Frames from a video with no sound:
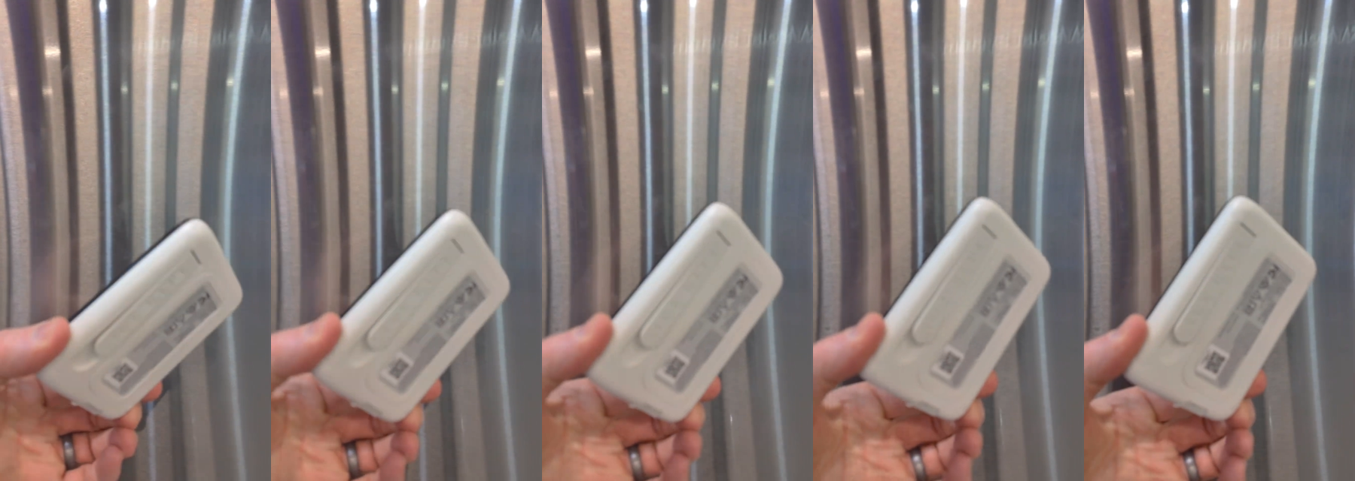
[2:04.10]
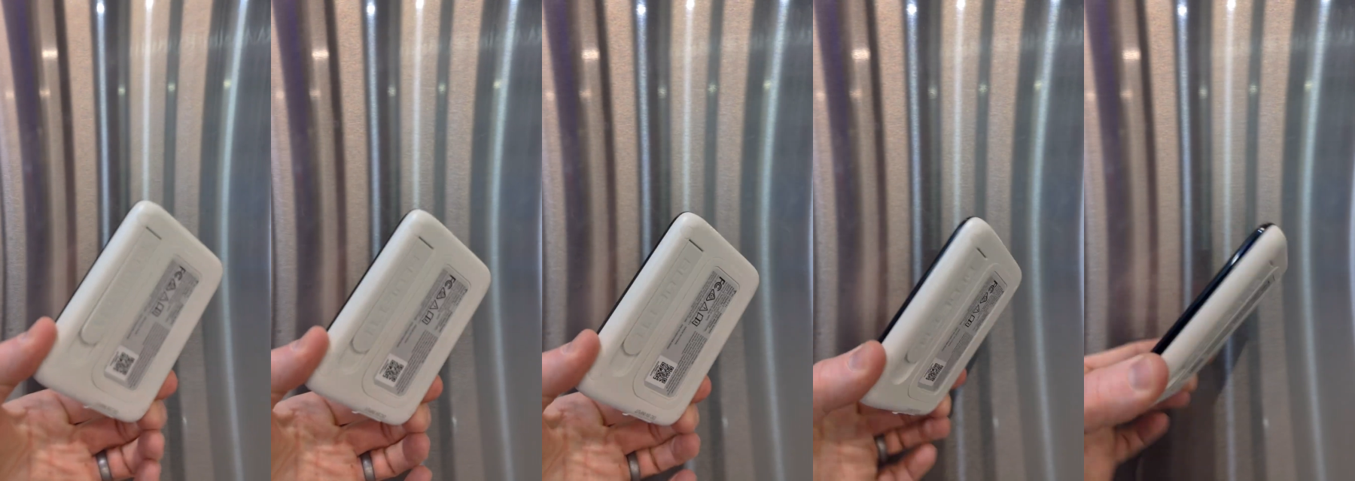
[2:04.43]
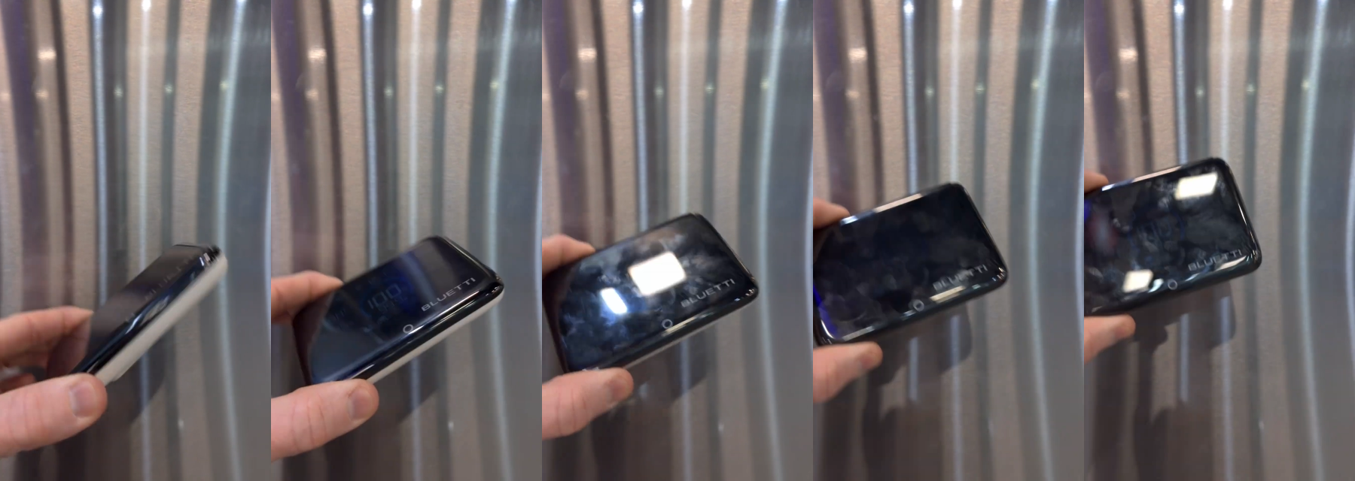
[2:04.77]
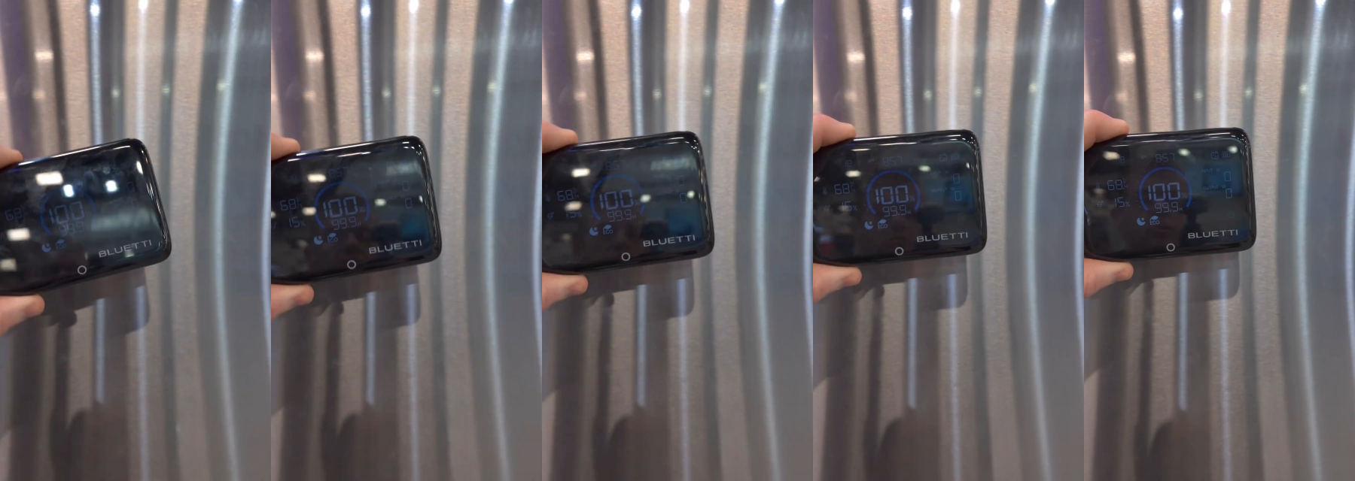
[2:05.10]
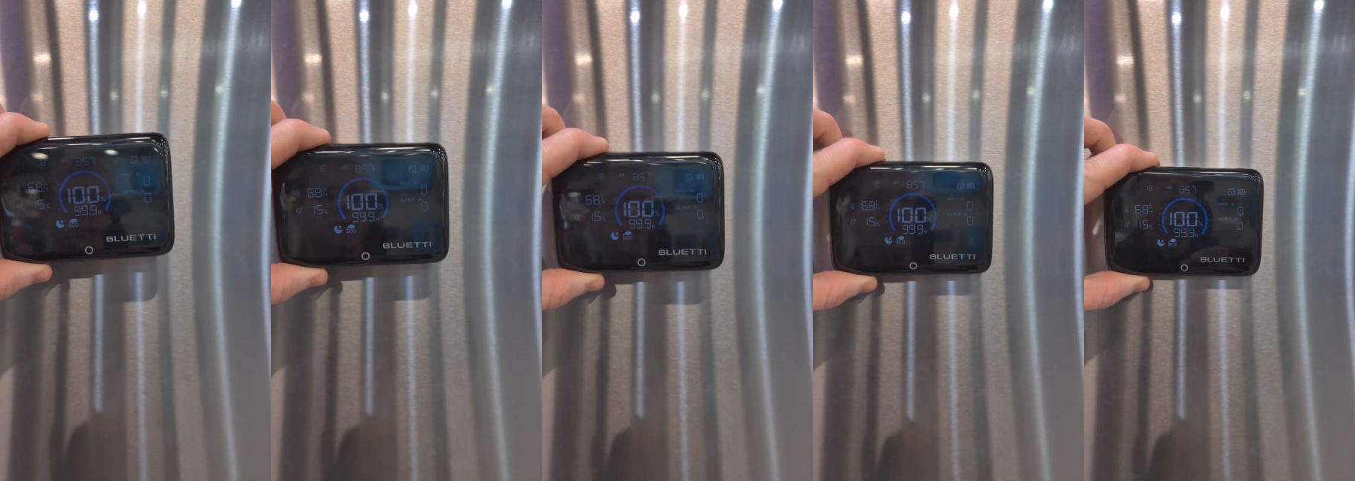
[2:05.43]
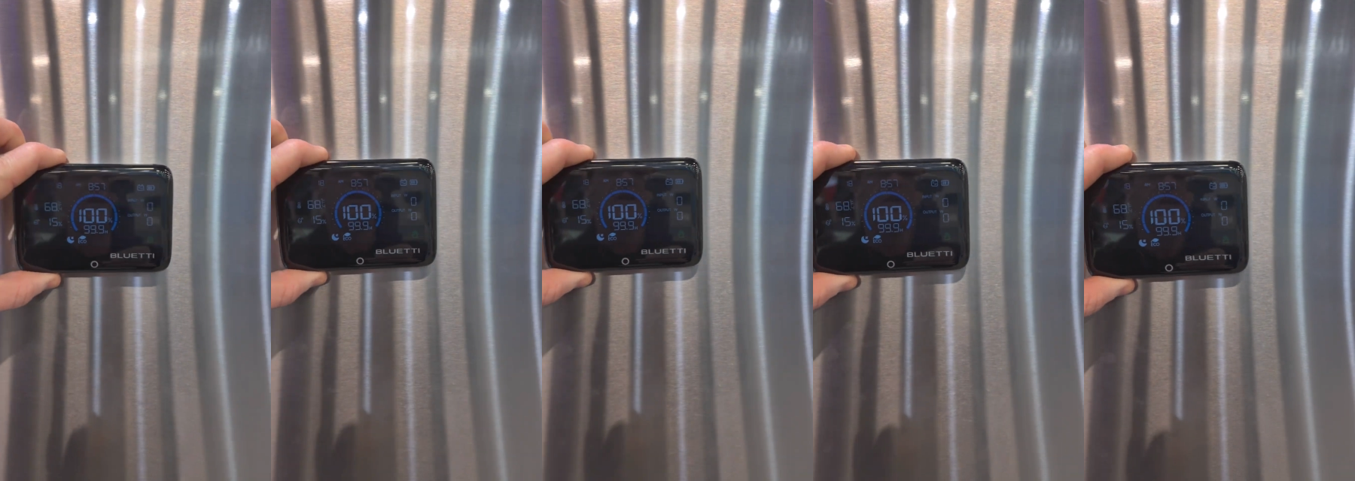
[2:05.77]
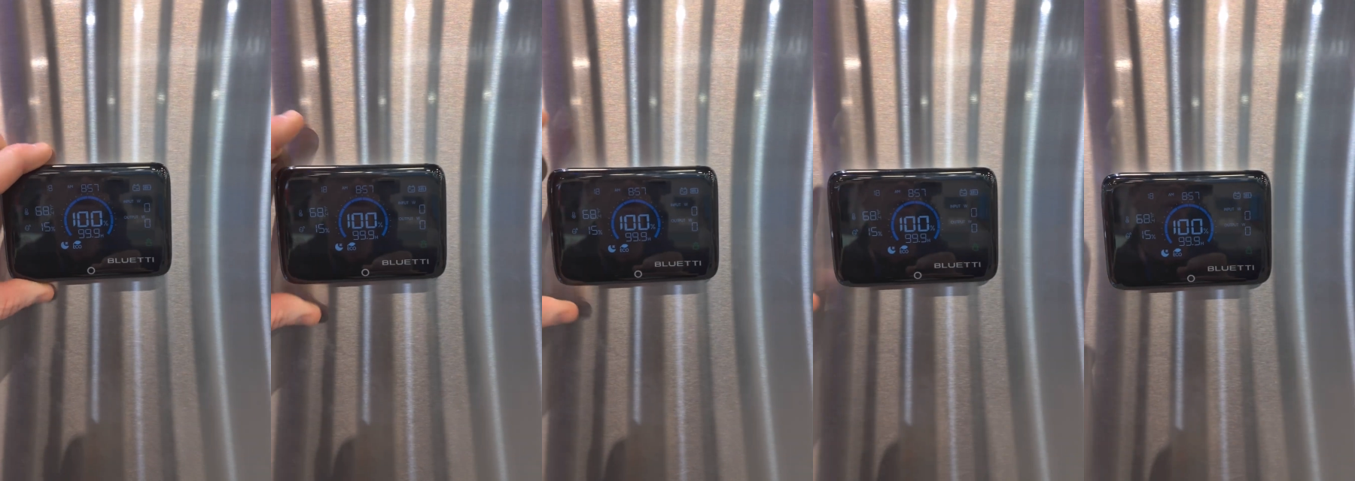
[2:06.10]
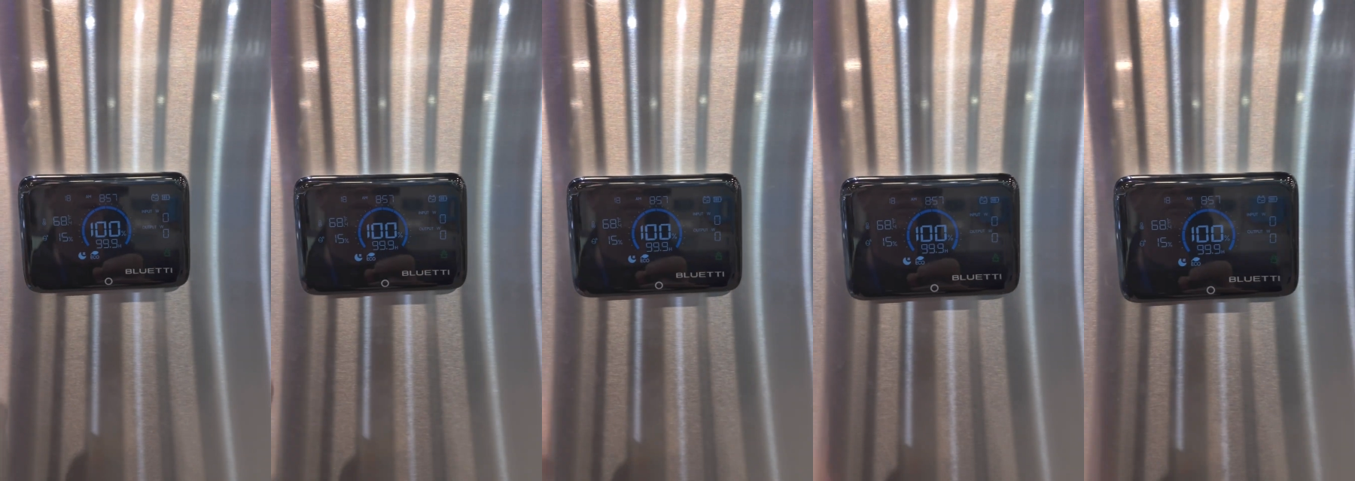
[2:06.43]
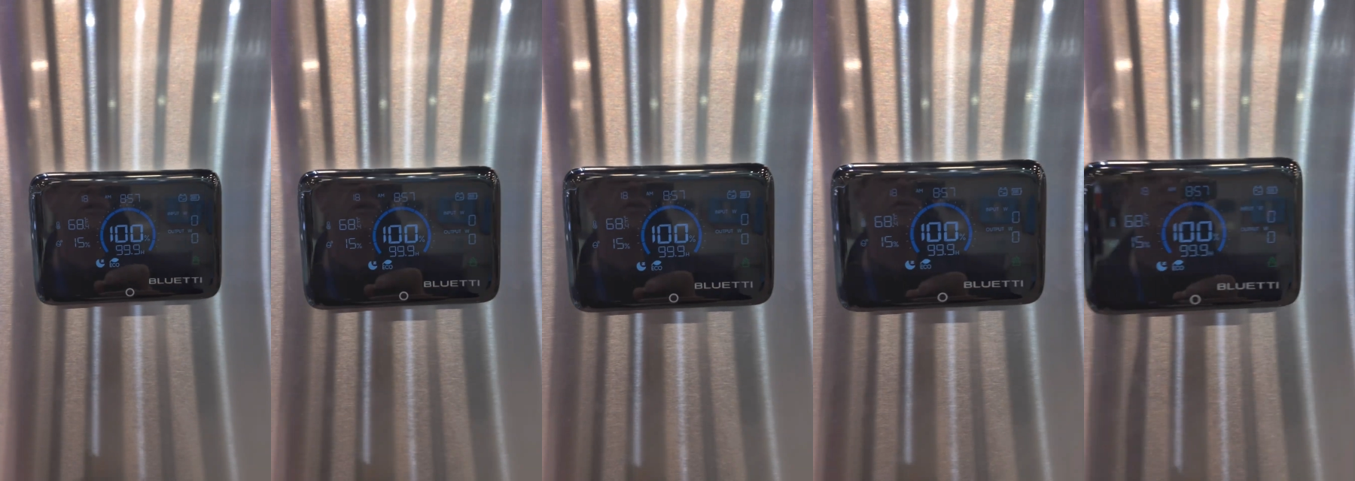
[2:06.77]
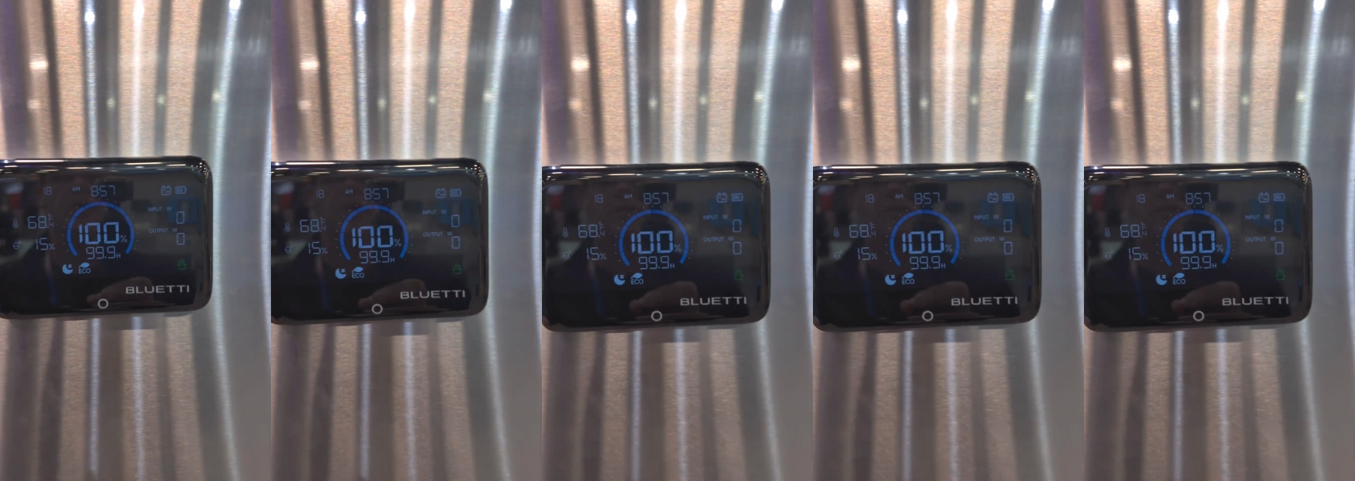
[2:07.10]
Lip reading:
[unreadable: no face in view]